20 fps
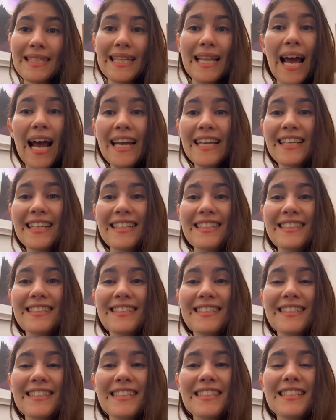Hiya,
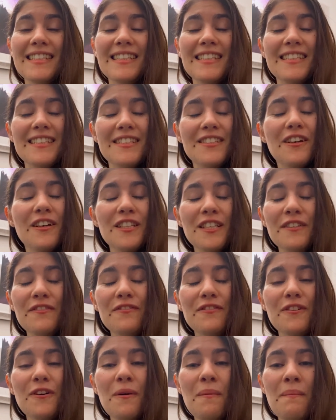this is Noddy
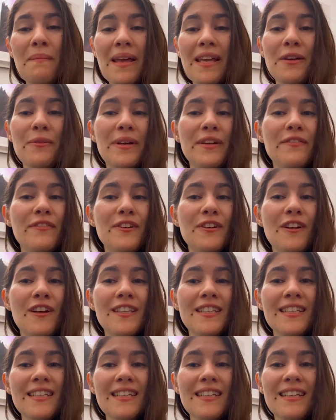from Make Way for
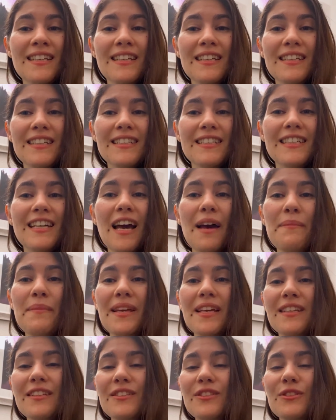Noddy,
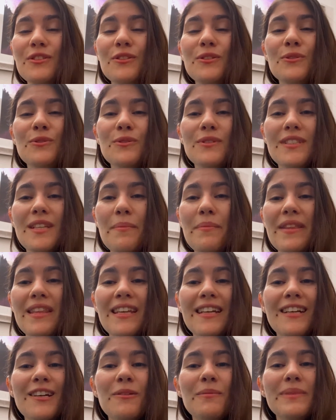coming to do
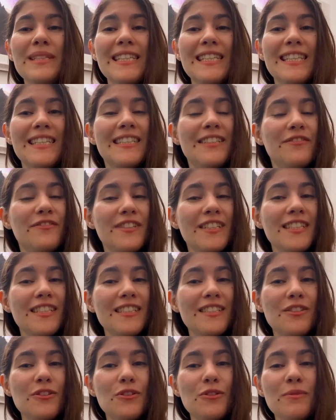something completely different
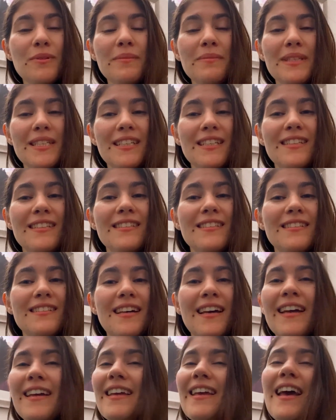as usual because
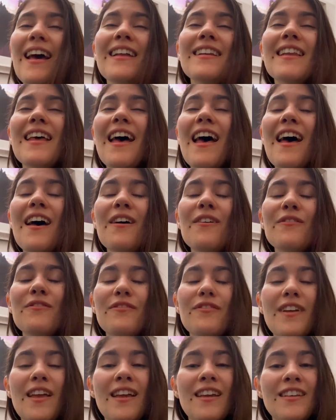I can't
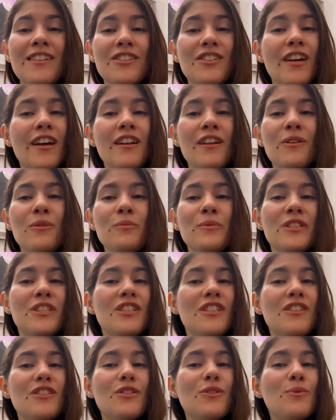have a channel with
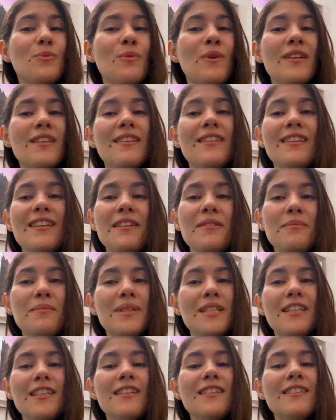just one thing
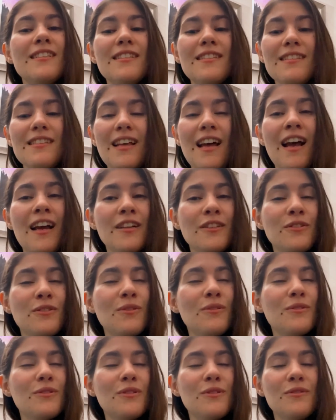because I
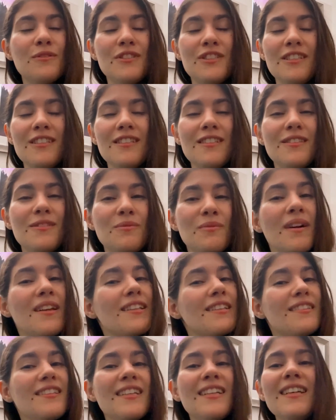don't do just
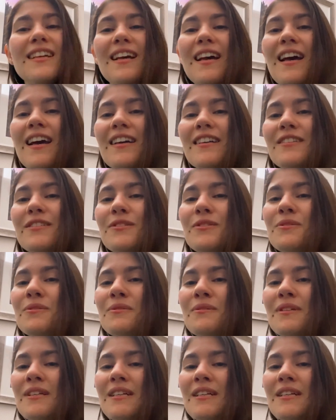one thing, I do